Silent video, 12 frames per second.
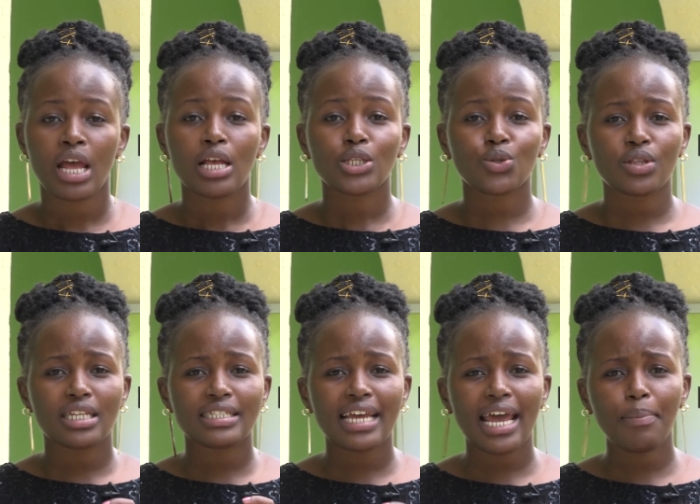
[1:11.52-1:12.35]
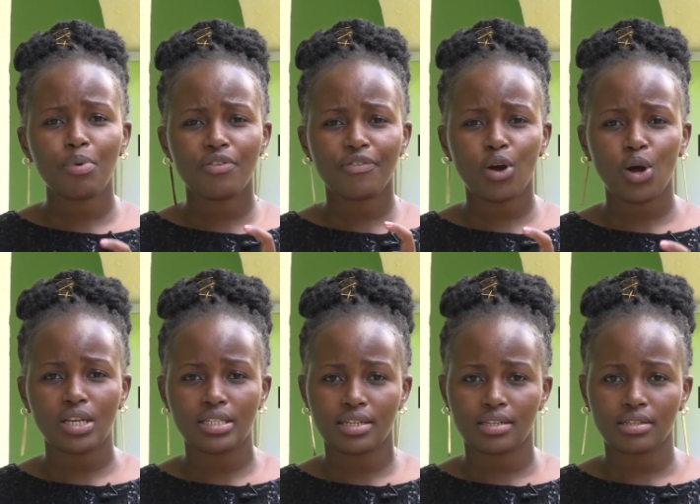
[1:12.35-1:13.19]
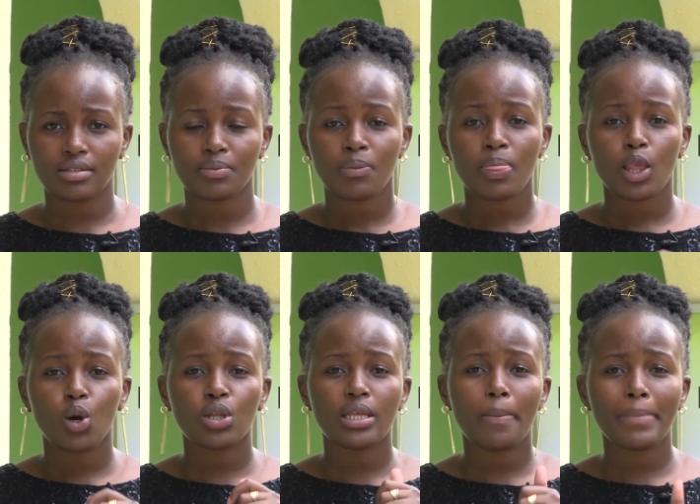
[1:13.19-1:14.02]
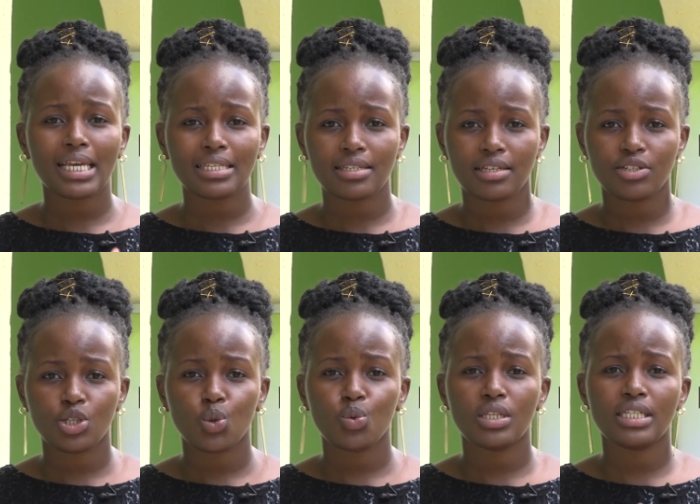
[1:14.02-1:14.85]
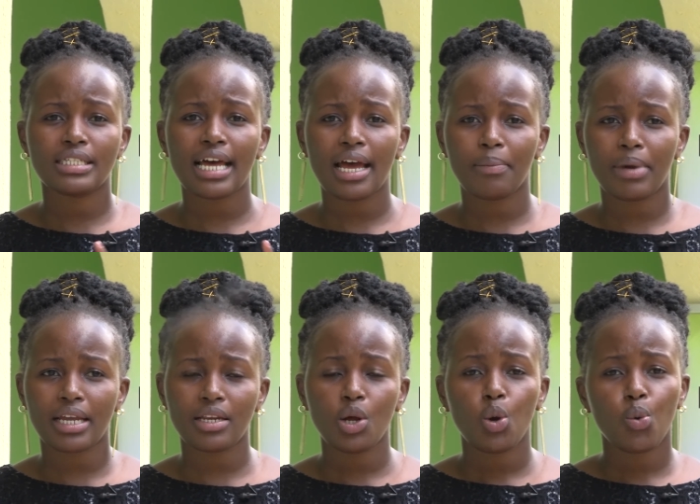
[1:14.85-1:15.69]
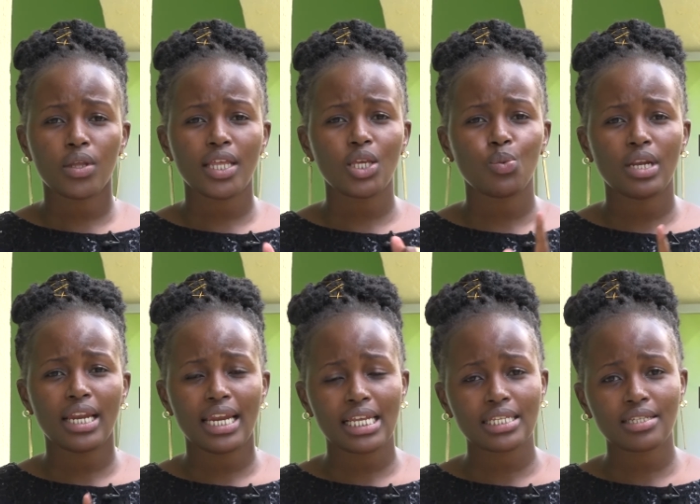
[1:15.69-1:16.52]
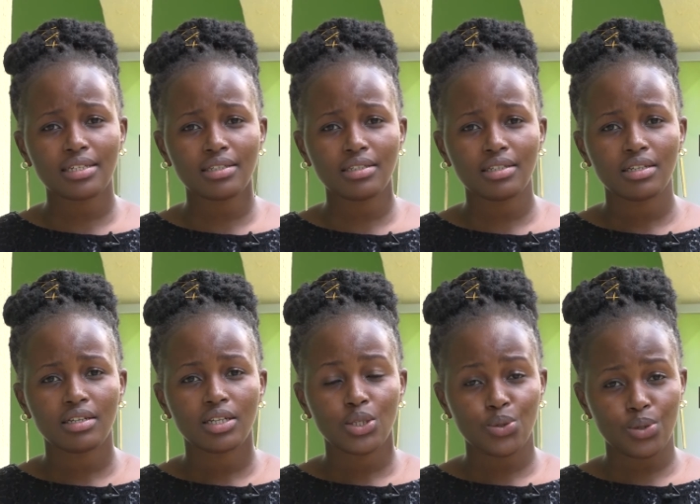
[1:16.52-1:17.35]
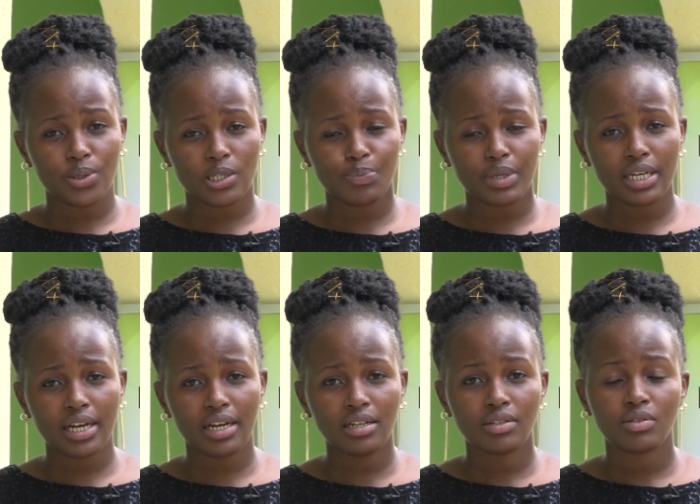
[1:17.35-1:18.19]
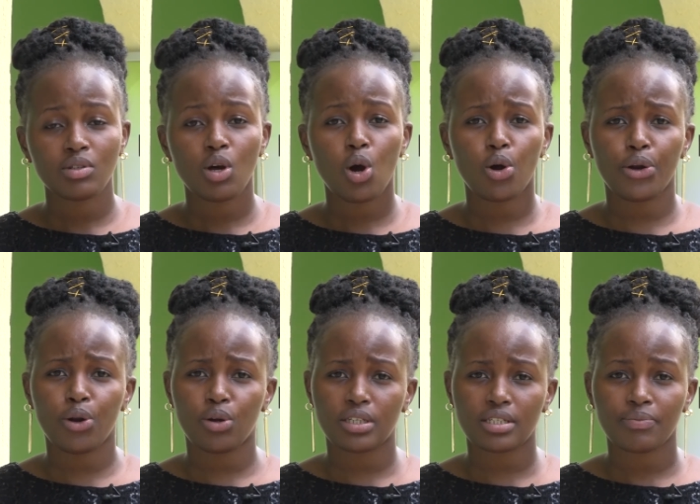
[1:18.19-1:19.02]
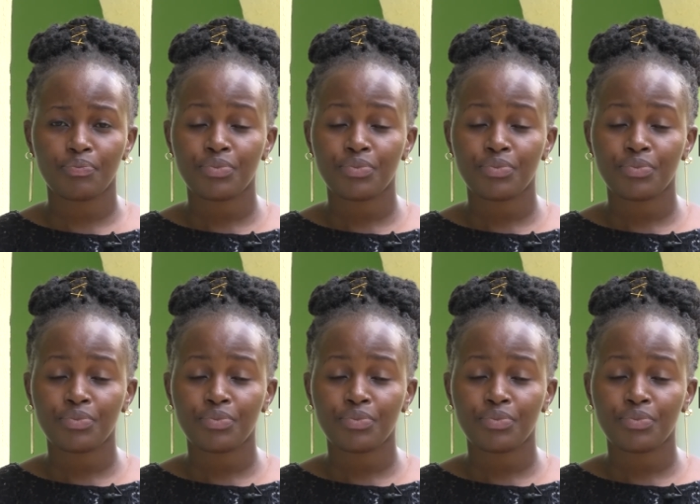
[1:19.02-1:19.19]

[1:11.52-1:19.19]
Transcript: So the type of content or the message will determine whether you will listen to the speaker or not.